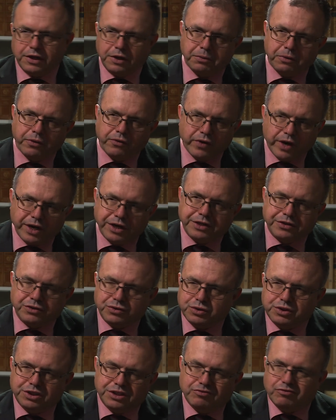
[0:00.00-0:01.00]
they were ready
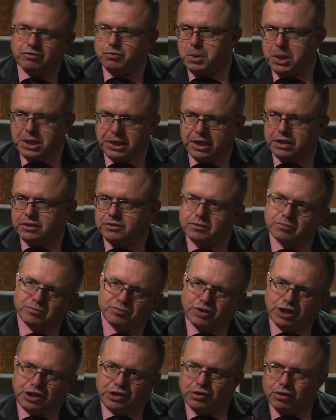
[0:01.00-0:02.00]
to give away that
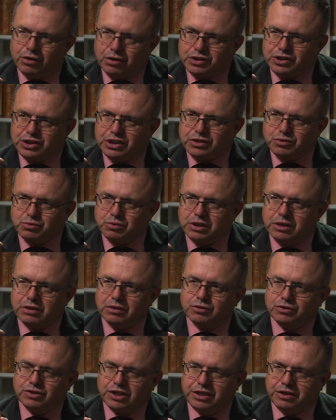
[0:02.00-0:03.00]
technology as well,
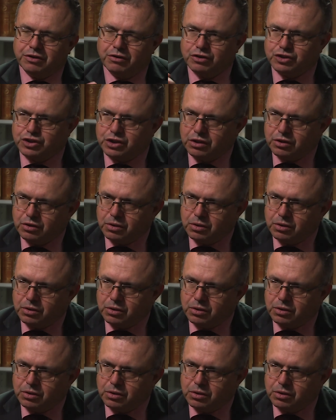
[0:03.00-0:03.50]
or technological